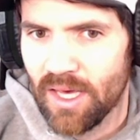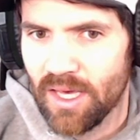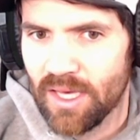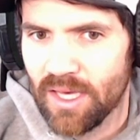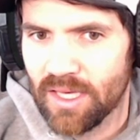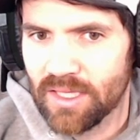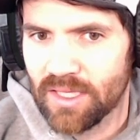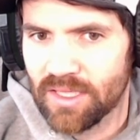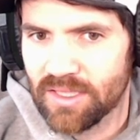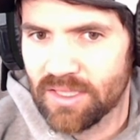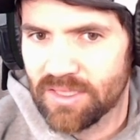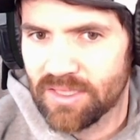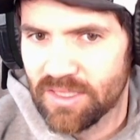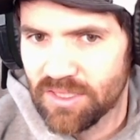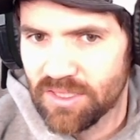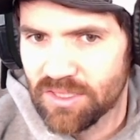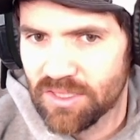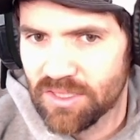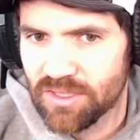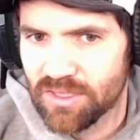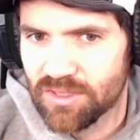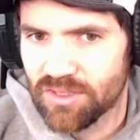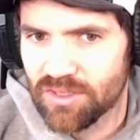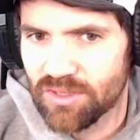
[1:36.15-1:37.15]
in
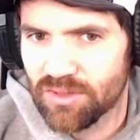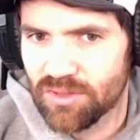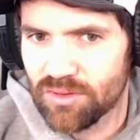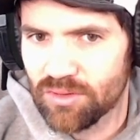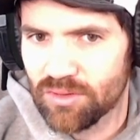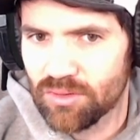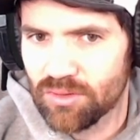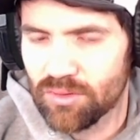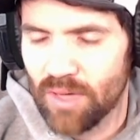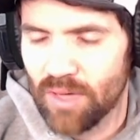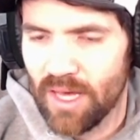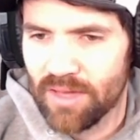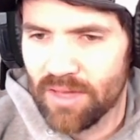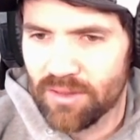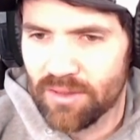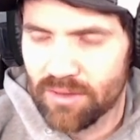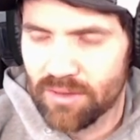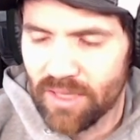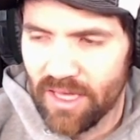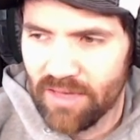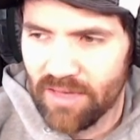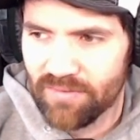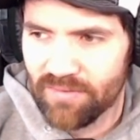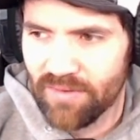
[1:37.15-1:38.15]
addition to either an
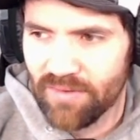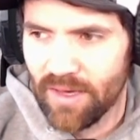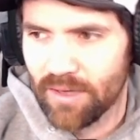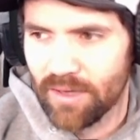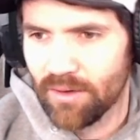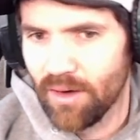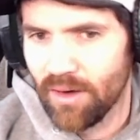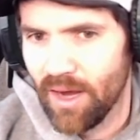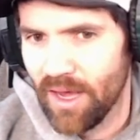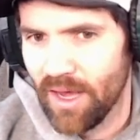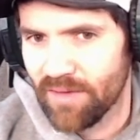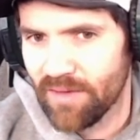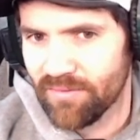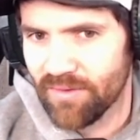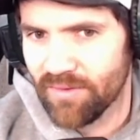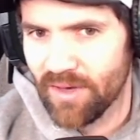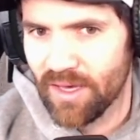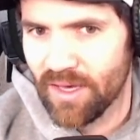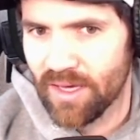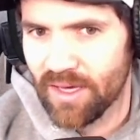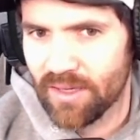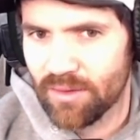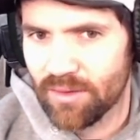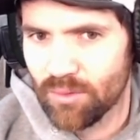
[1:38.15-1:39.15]
AFAK or
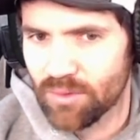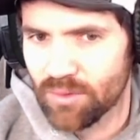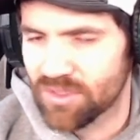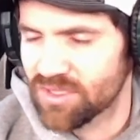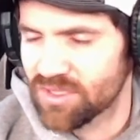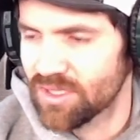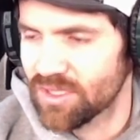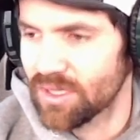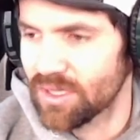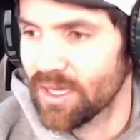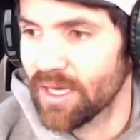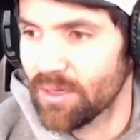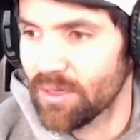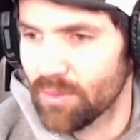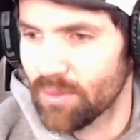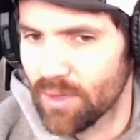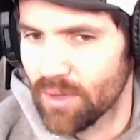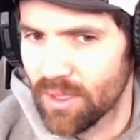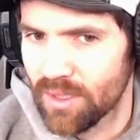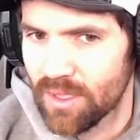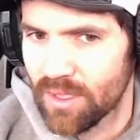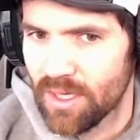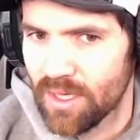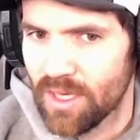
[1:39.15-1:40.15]
IFAK or
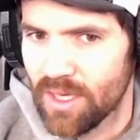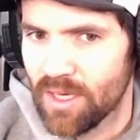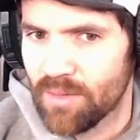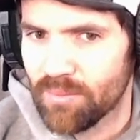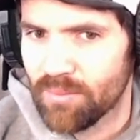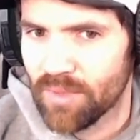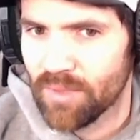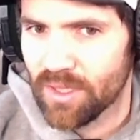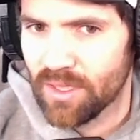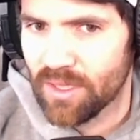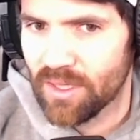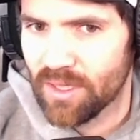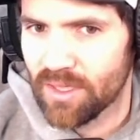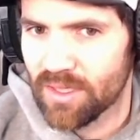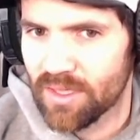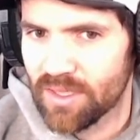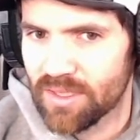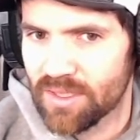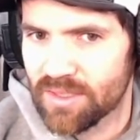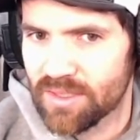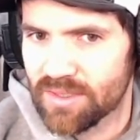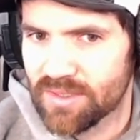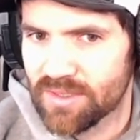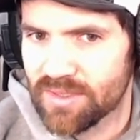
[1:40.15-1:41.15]
Salewa,
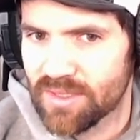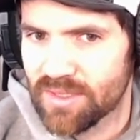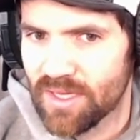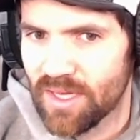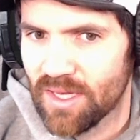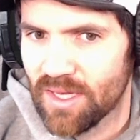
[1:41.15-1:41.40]
because